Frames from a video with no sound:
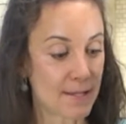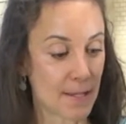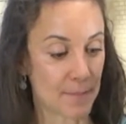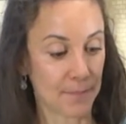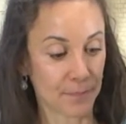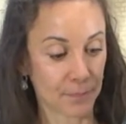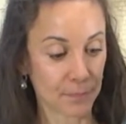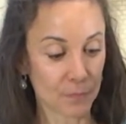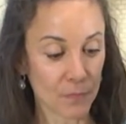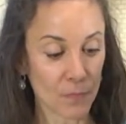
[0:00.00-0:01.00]
some
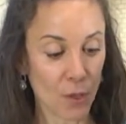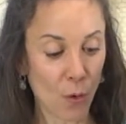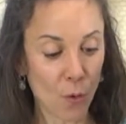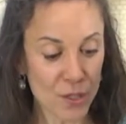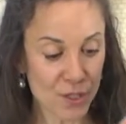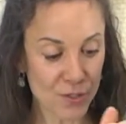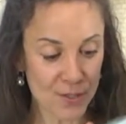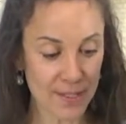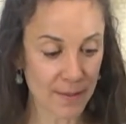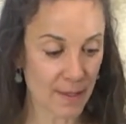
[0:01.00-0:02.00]
orange
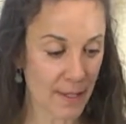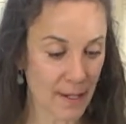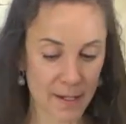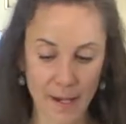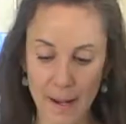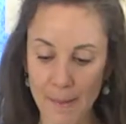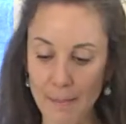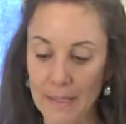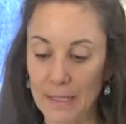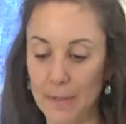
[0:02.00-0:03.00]
juice in there and
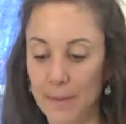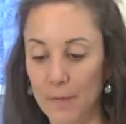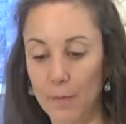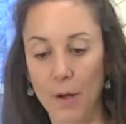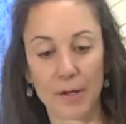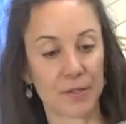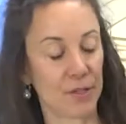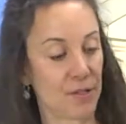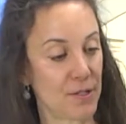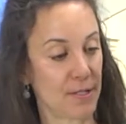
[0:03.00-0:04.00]
maybe a little bit of water
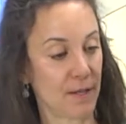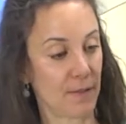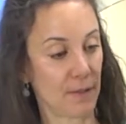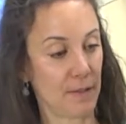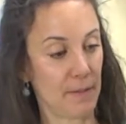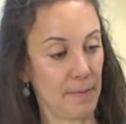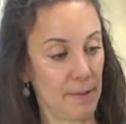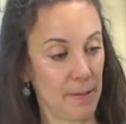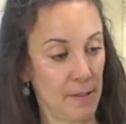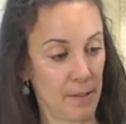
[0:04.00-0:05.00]
too, just give it a little
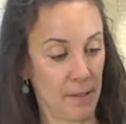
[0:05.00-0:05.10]
bit.